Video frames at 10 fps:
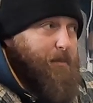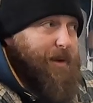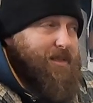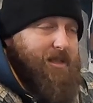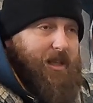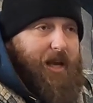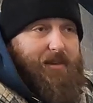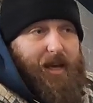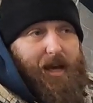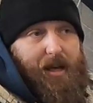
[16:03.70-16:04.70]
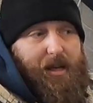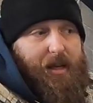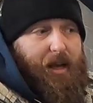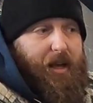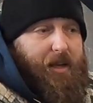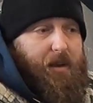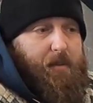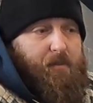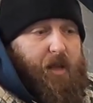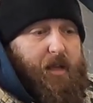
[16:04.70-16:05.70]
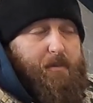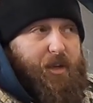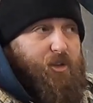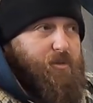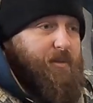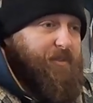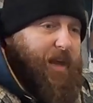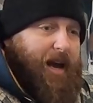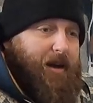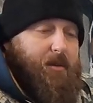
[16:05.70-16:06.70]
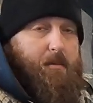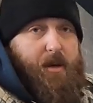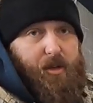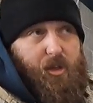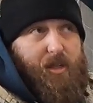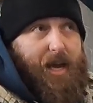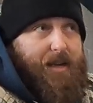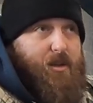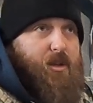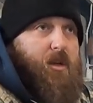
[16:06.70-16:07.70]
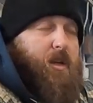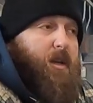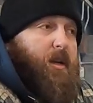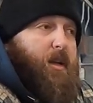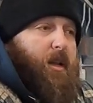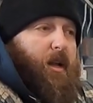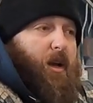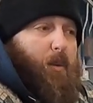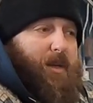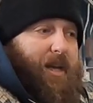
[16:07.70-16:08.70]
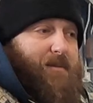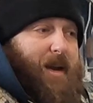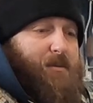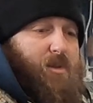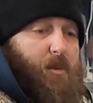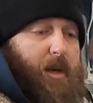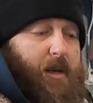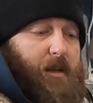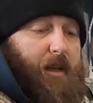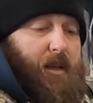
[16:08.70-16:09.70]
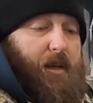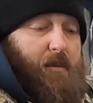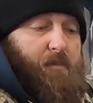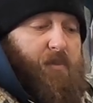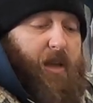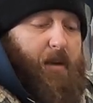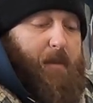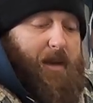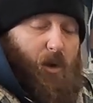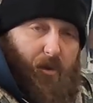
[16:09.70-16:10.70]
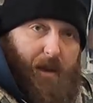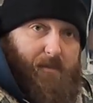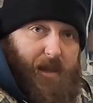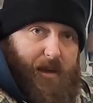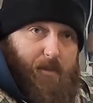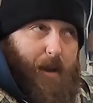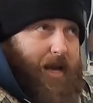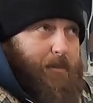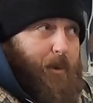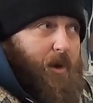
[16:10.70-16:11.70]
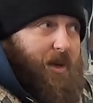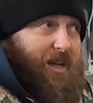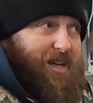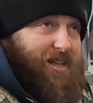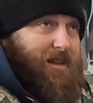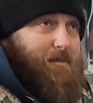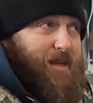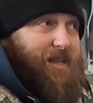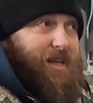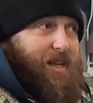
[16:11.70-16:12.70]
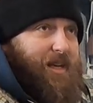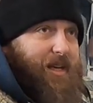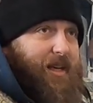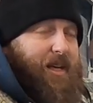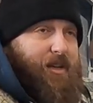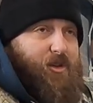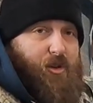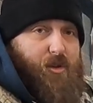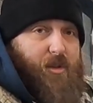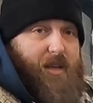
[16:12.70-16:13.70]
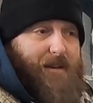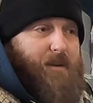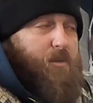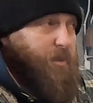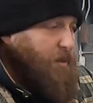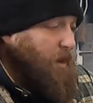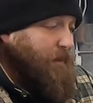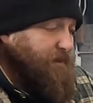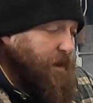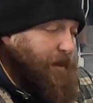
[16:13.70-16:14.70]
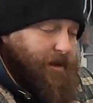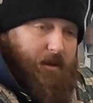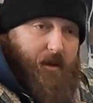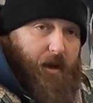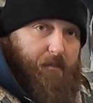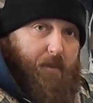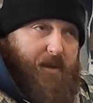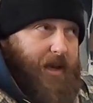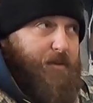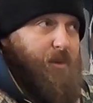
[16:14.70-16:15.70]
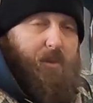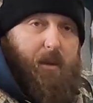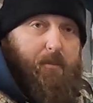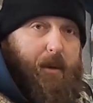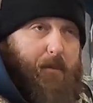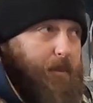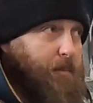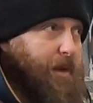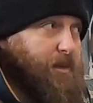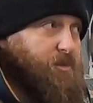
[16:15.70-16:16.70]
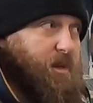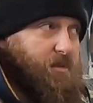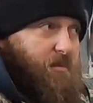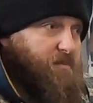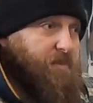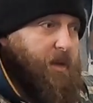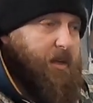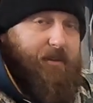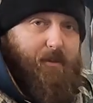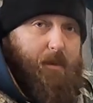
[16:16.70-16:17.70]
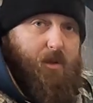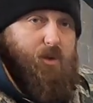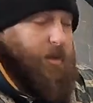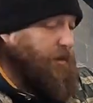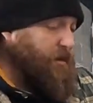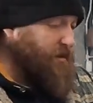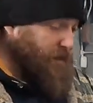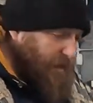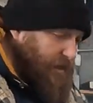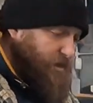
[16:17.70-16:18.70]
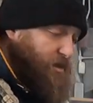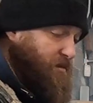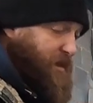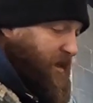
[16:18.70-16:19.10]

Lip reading: and pieces like that, and a mixture of that, the merchandise, when I get round to it, and make all them things pay. But at the minute, it is just carry on doing what I'm doing and be thankful that people on Patreon are giving me a drink. It's,